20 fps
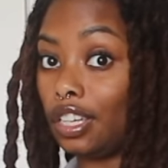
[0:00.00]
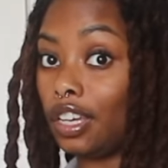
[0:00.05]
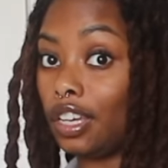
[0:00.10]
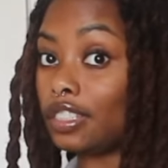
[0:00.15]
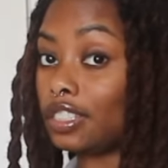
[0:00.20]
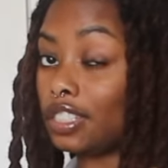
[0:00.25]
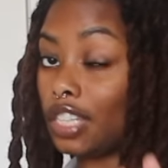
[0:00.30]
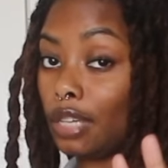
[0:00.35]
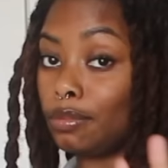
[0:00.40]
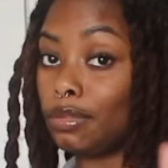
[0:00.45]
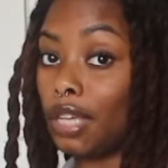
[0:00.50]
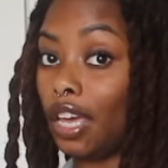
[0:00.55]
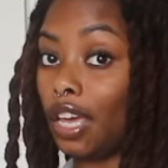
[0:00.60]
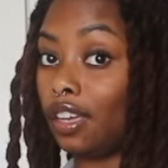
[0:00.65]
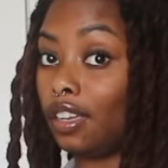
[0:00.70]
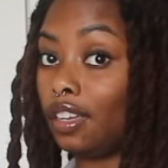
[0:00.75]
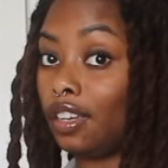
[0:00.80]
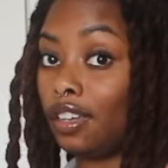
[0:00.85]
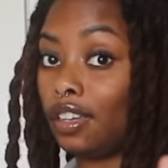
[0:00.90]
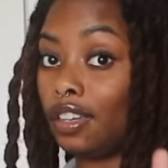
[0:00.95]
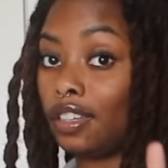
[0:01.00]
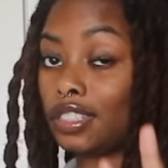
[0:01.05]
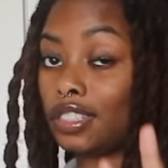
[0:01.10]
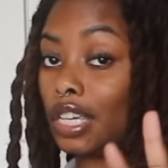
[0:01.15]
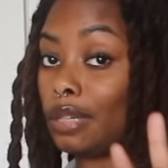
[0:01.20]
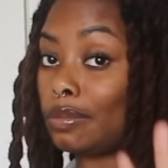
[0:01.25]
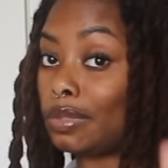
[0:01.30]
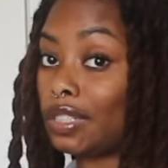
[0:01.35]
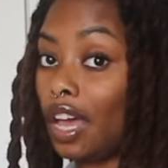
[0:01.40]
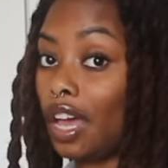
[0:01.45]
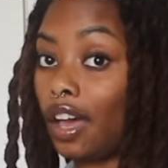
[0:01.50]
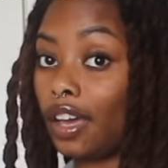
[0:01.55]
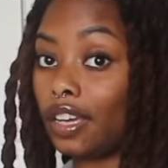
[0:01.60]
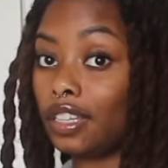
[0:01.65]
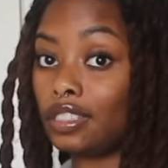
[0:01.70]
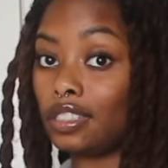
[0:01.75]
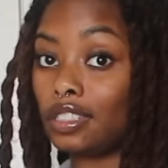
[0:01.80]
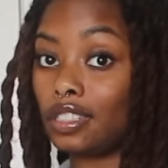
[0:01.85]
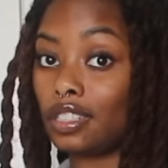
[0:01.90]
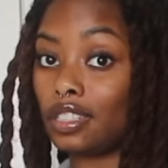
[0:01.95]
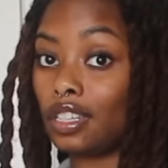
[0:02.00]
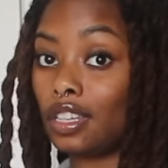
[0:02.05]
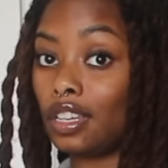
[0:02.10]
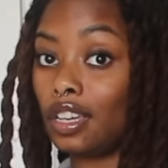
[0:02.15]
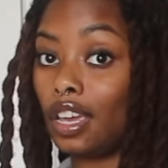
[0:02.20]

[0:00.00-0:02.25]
Same day, same signs.